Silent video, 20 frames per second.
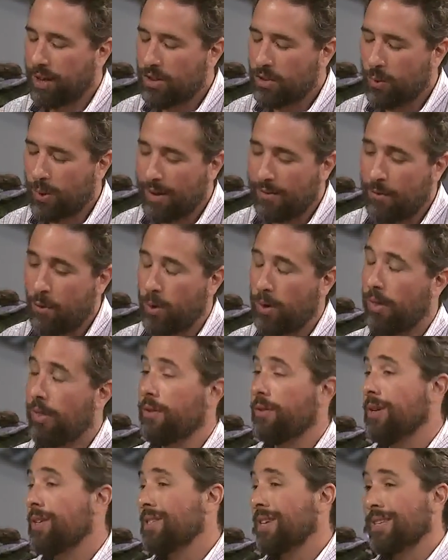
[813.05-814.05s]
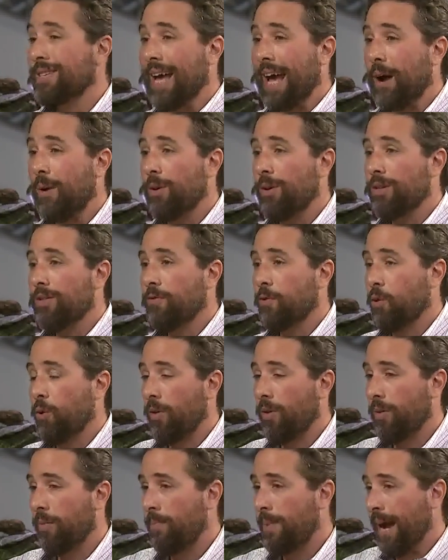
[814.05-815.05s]
24 to 36 hours
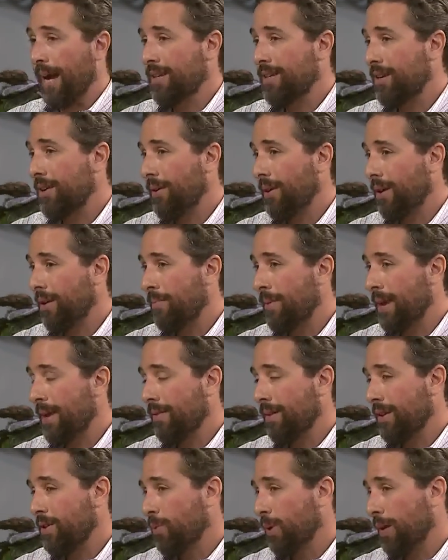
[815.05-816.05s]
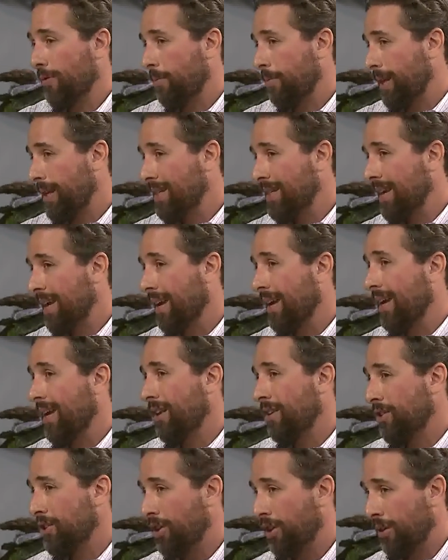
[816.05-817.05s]
for the bacteria to make its way from the tick
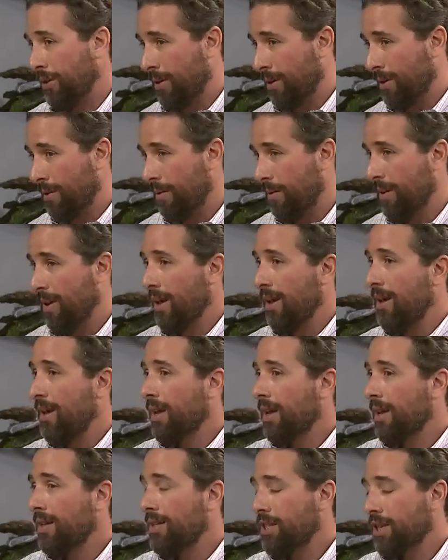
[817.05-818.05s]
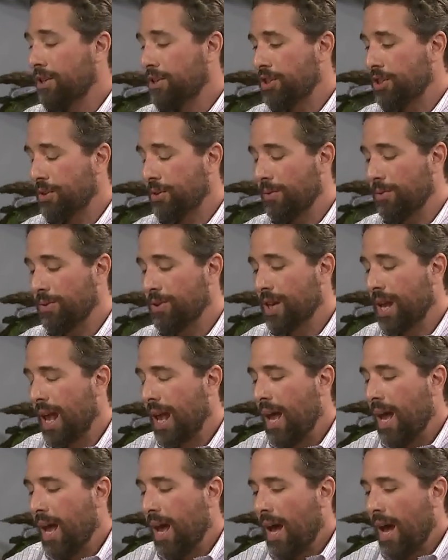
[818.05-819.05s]
into your tissues.
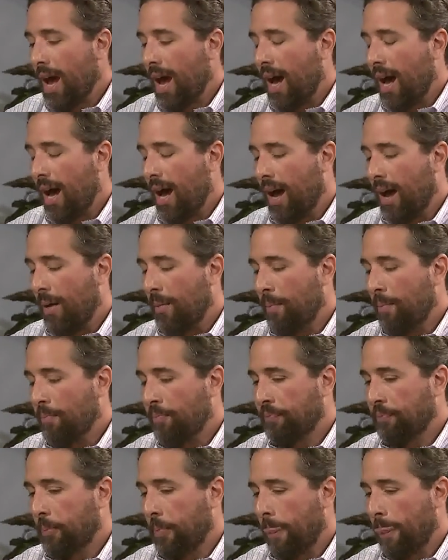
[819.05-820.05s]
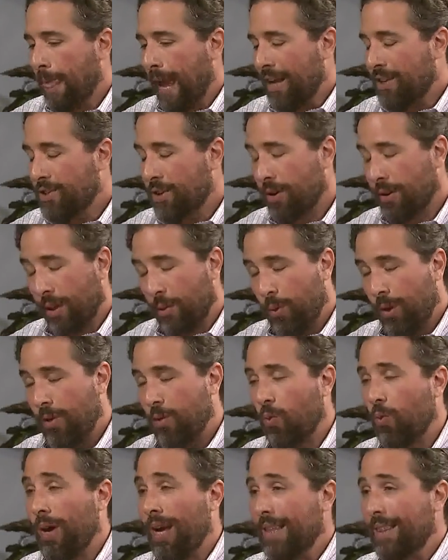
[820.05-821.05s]
Um, I certainly
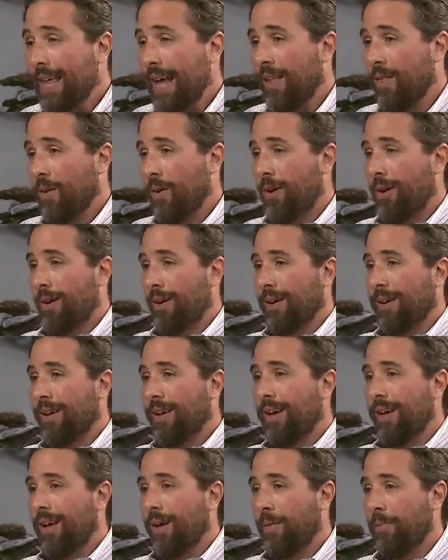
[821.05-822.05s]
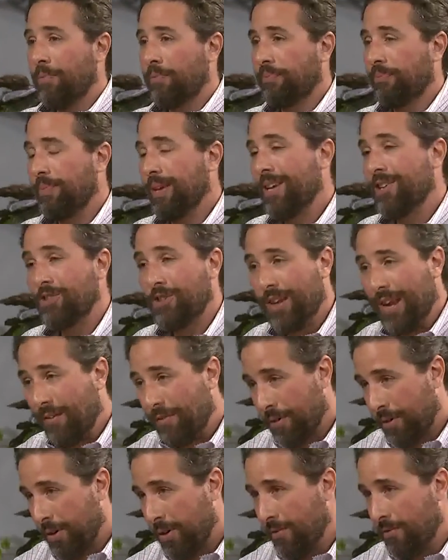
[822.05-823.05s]
wouldn't wait that long um, because you
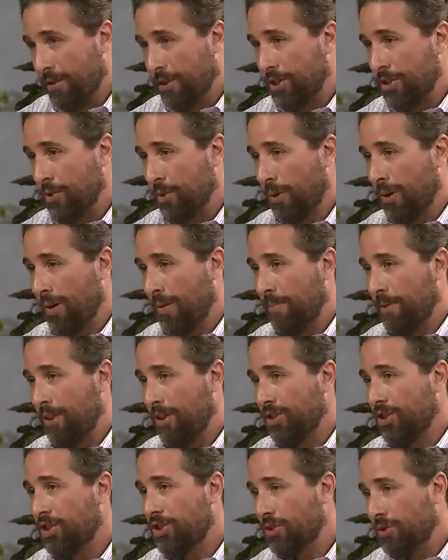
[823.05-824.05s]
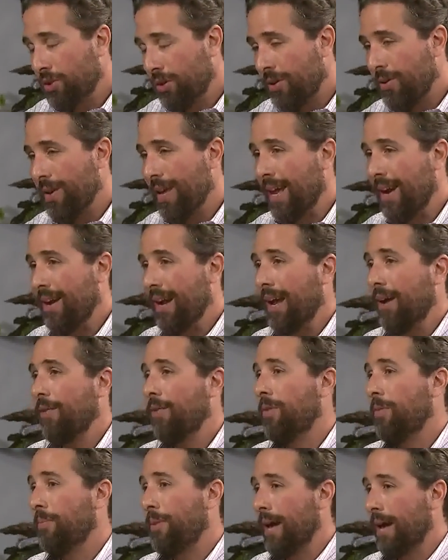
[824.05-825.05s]
never know for sure. But right. the sooner you get it
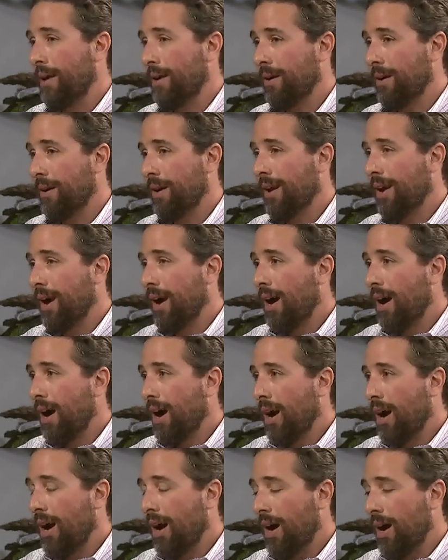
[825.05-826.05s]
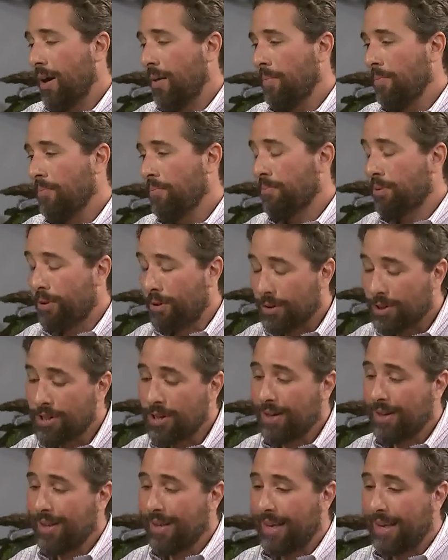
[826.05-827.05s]
out, the better. Um,
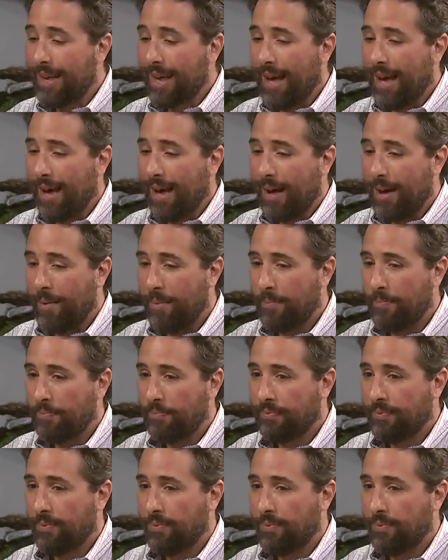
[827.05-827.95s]
personally, um,